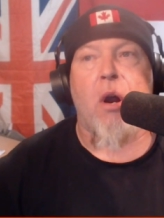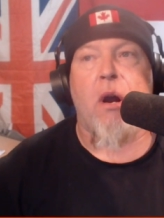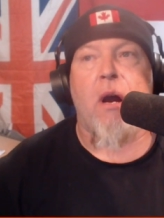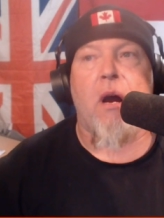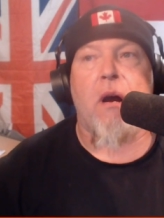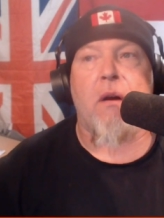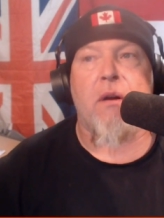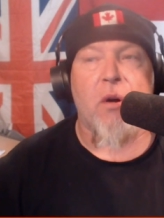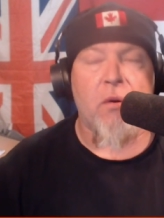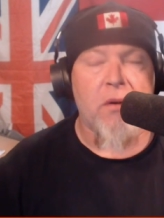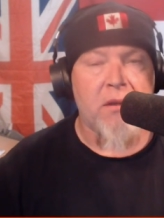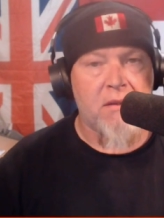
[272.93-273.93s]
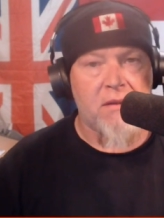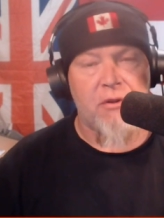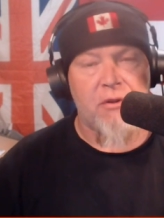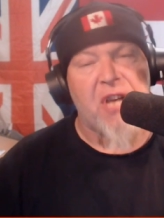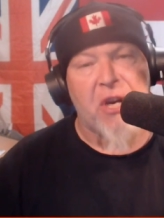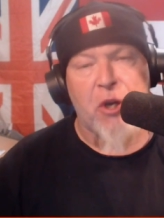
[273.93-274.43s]
uh, you know, you
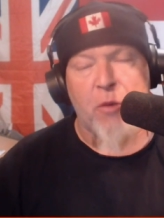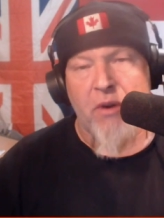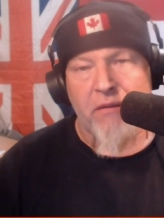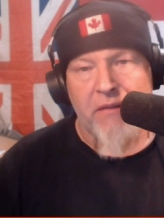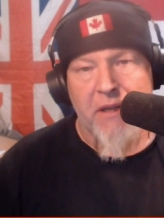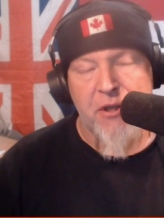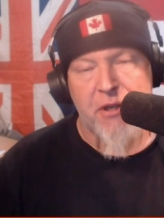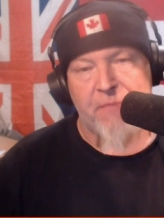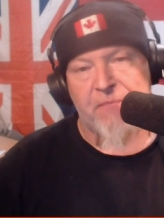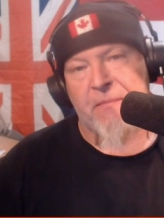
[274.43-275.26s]
know, check your privilege